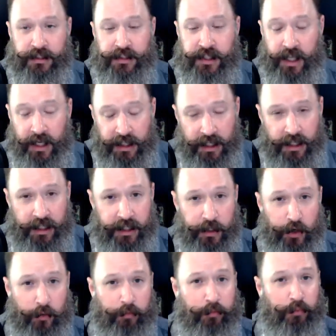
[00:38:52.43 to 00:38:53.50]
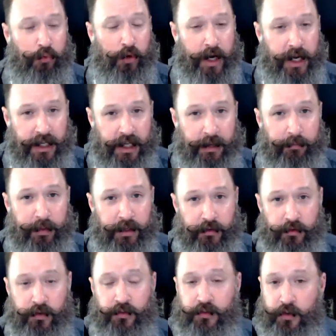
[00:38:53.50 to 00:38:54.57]
technically you're breaking
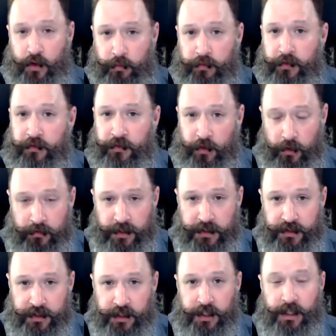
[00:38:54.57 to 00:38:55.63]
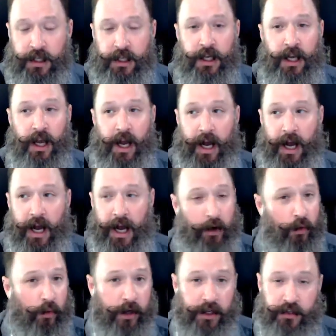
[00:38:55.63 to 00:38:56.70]
Pinterest terms of service. I
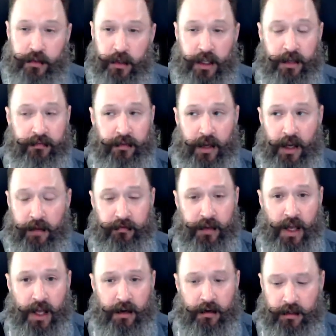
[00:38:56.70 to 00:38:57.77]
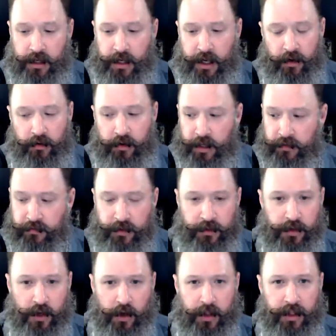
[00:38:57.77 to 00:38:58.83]
don't want to do if I've got I don't
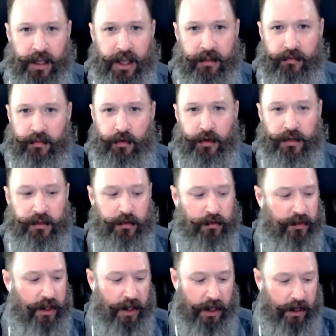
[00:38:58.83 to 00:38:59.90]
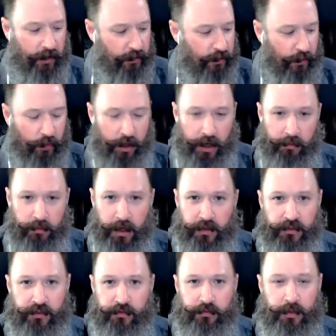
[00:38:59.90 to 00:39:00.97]
even know. I think I have 32,000. I don't know
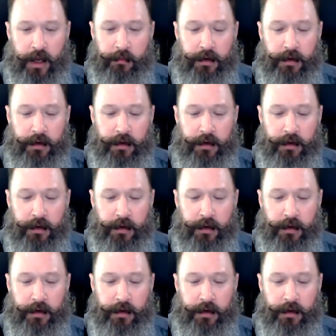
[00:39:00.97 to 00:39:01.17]
how many